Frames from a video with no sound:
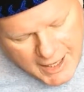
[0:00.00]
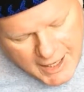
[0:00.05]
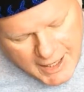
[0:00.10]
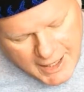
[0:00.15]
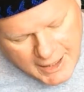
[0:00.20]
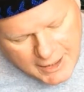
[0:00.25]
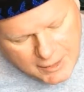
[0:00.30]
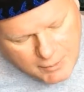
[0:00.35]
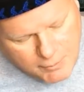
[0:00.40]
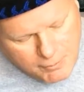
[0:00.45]

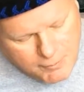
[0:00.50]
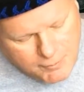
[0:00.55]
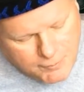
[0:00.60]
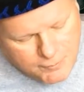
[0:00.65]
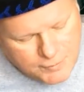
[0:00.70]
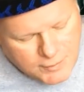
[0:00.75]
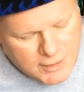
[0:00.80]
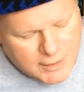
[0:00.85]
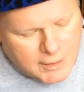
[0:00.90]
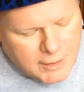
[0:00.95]
and
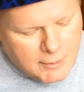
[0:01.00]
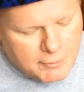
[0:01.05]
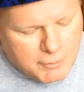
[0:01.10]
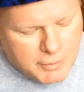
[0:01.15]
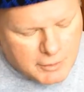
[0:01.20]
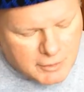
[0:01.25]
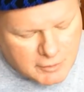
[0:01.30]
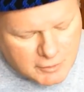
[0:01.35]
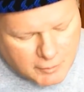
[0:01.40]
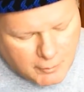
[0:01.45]

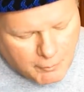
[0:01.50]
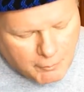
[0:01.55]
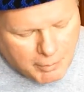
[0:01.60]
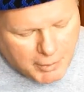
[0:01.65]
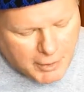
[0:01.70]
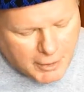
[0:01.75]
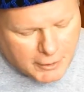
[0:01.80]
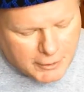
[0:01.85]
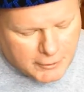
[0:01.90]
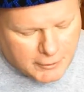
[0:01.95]
put a little
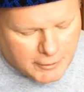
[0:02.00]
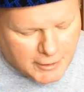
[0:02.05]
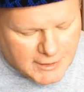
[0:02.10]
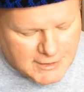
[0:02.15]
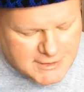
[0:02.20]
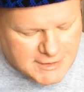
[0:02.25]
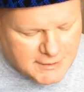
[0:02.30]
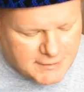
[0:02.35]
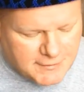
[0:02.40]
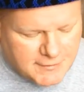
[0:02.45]
bar
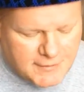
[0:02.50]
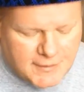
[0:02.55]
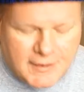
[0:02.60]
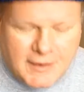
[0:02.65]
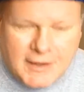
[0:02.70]
across it,